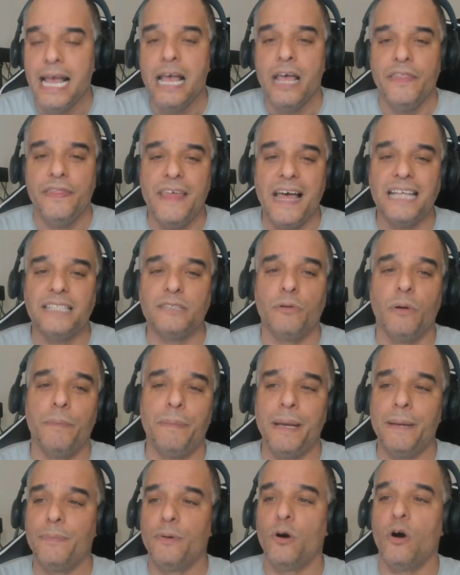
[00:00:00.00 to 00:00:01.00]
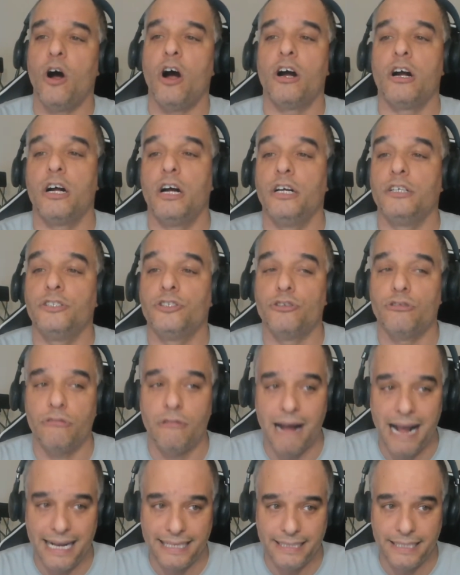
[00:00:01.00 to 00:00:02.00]
That's what people are
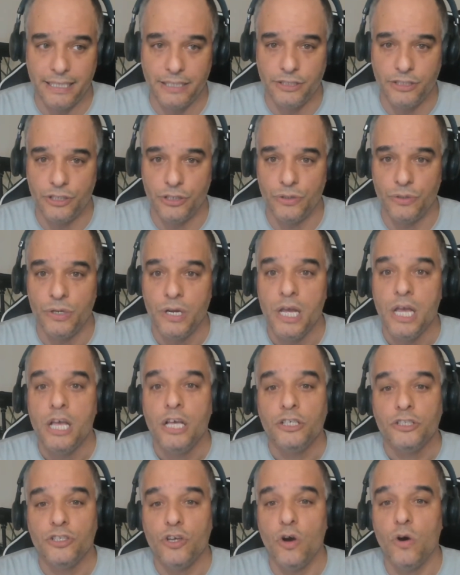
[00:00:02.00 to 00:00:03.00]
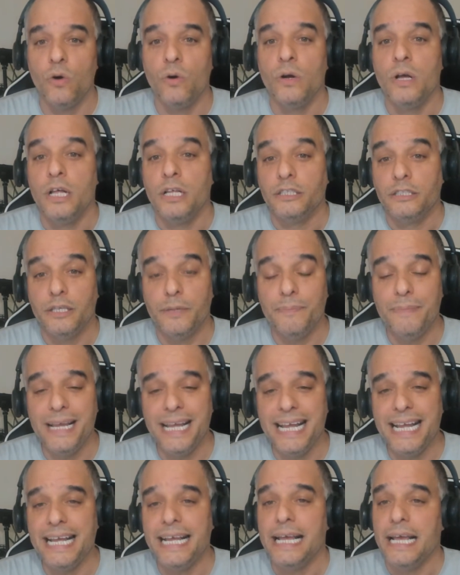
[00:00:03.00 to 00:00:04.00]
attracted to. So to
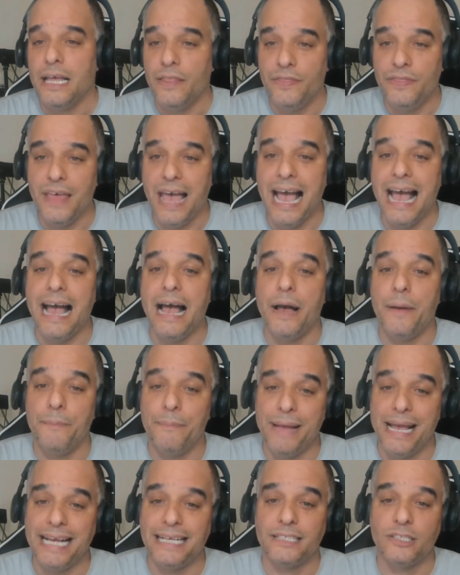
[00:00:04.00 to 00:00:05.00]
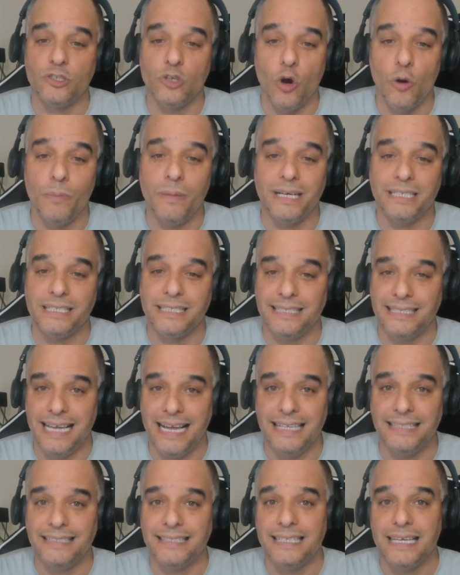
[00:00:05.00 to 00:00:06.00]
me, that makes so much
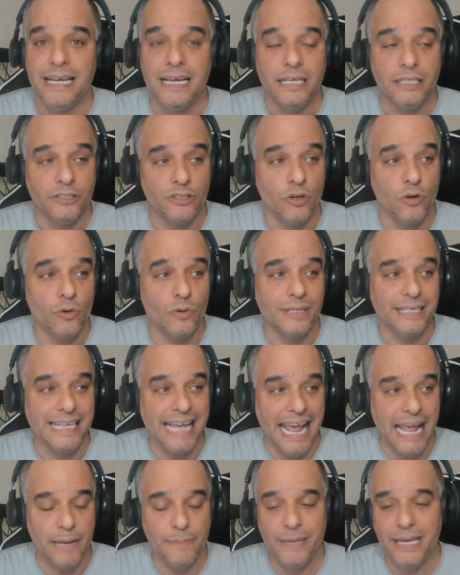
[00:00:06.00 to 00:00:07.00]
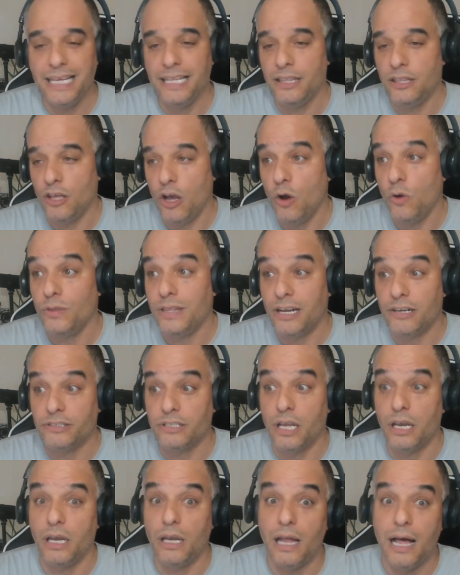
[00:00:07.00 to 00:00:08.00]
sense. So gaming, though there's a
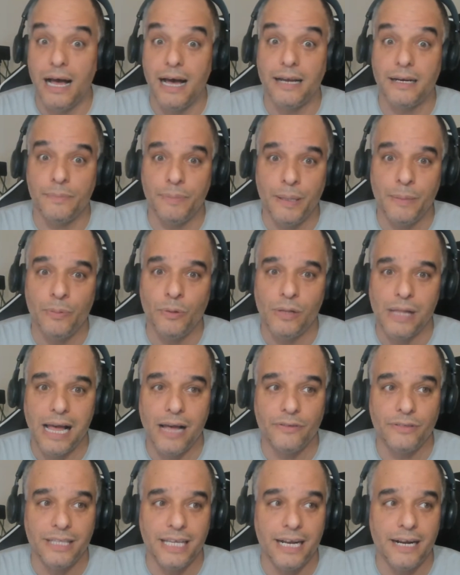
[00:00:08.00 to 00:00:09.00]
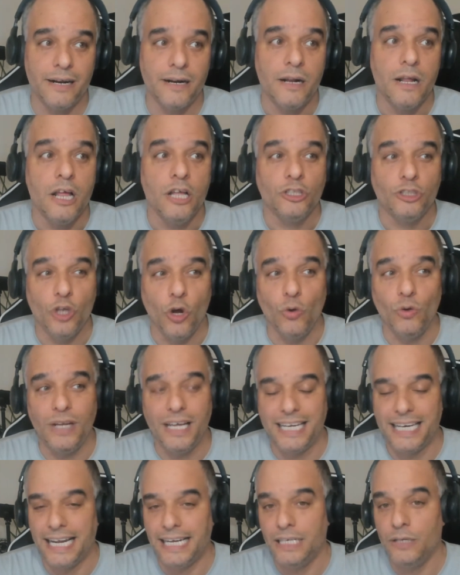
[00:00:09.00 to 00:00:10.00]
lot of people out there, don't
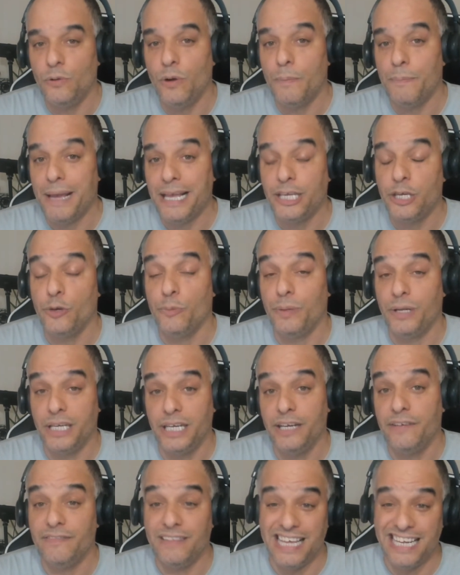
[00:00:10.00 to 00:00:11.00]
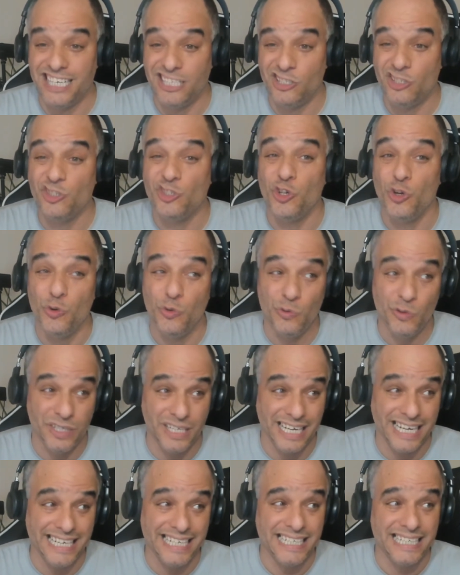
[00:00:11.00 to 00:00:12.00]
let anyone make you believe that it's too
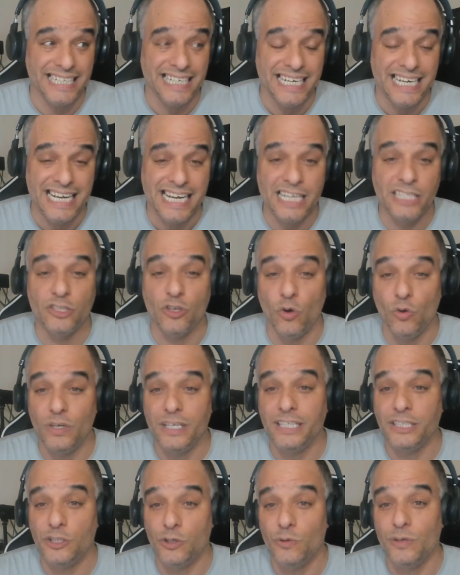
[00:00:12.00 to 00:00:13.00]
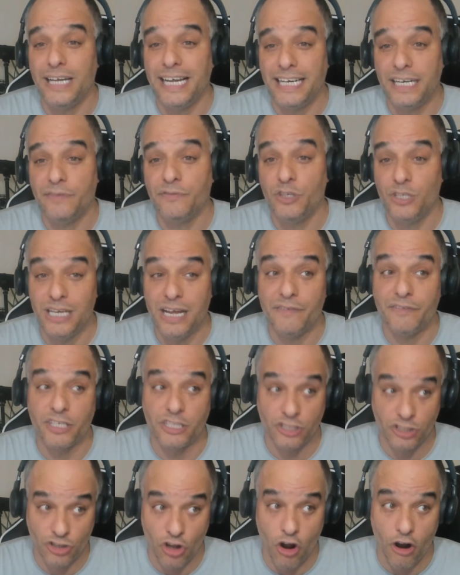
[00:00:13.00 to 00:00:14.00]
late. It's only too late if you never
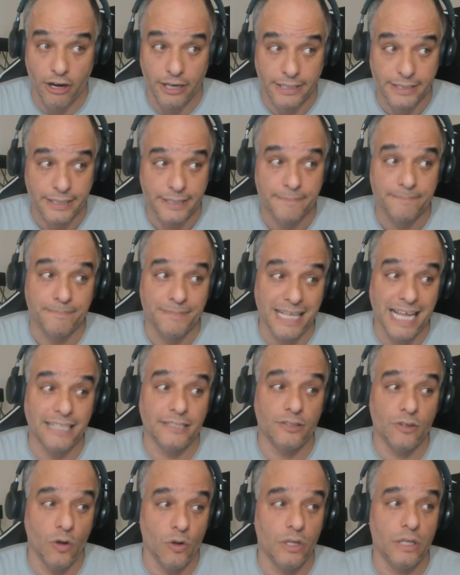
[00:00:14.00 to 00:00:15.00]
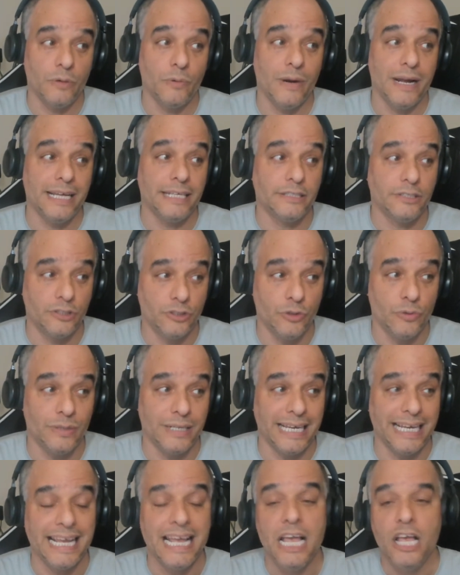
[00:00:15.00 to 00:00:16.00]
start. That's the only way it's too
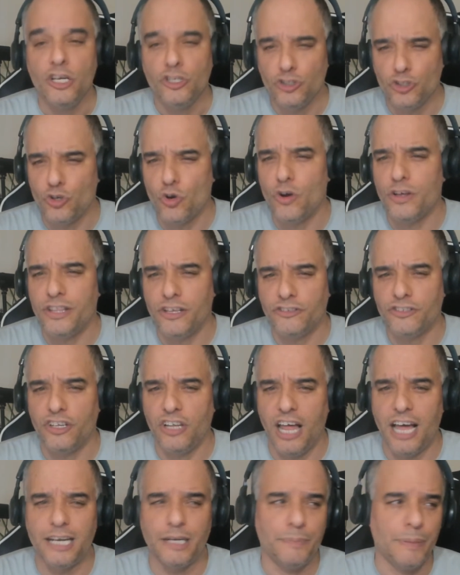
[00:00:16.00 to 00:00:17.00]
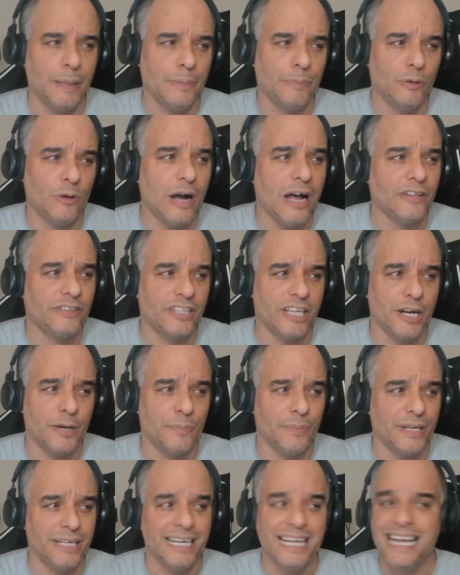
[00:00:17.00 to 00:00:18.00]
late. Sure, there's a lot of people out there,
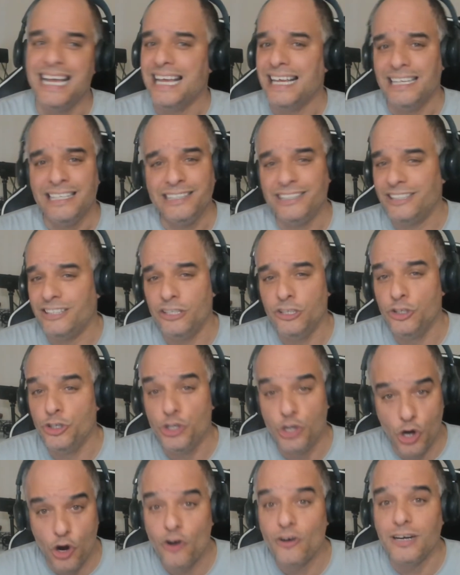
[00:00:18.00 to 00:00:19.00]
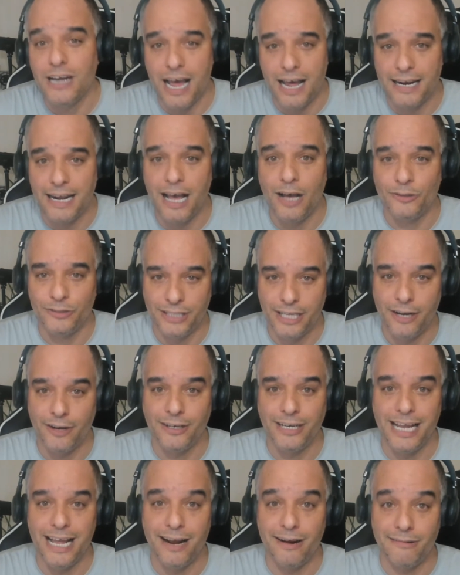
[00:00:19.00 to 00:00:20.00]
but you're not out there
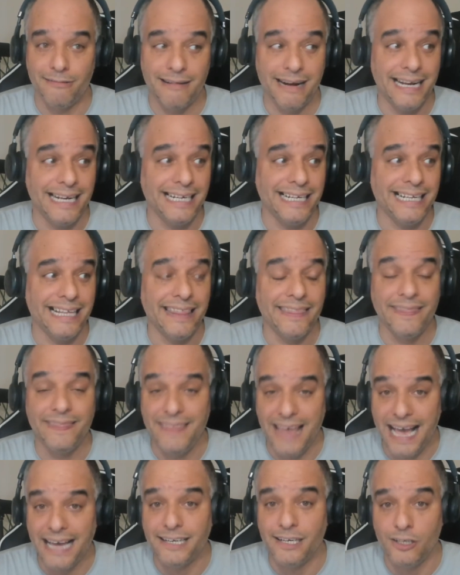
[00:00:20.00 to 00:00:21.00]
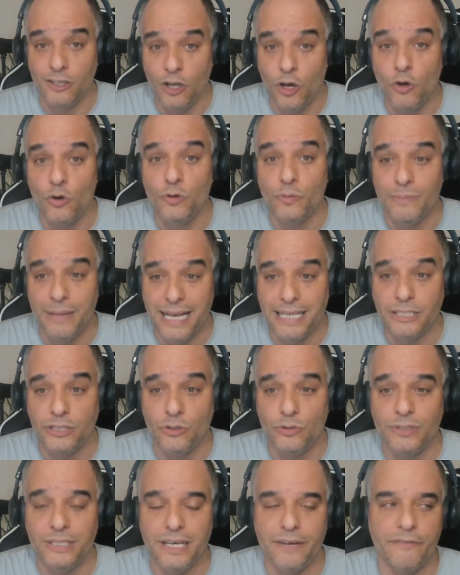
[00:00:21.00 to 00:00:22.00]
yet, right? That alone makes you
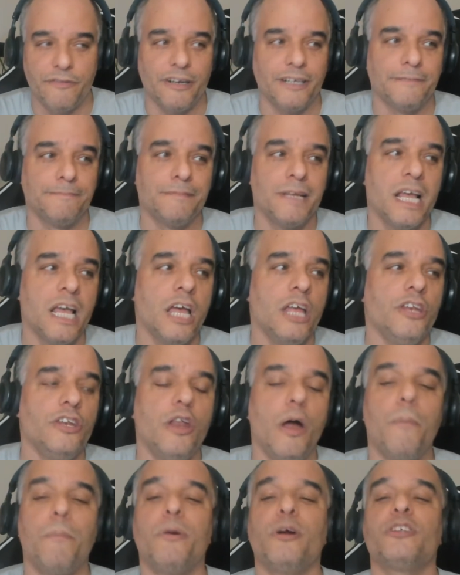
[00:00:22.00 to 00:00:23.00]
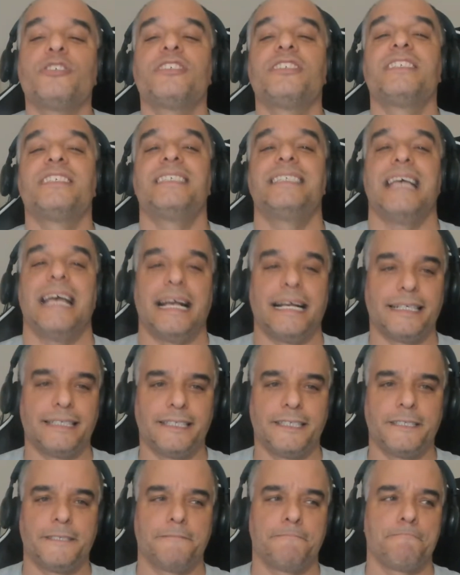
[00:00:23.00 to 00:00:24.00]
different. Number
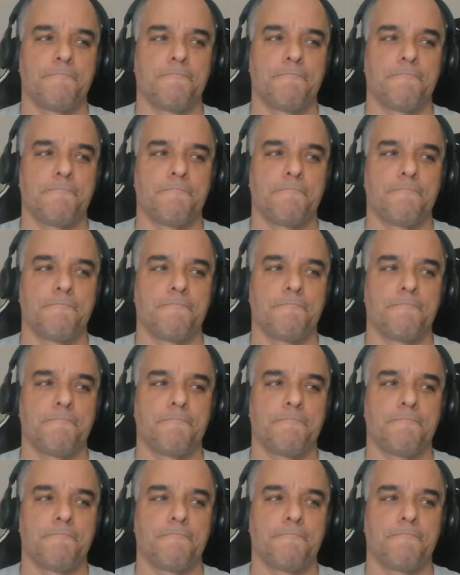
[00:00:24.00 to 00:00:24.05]
6.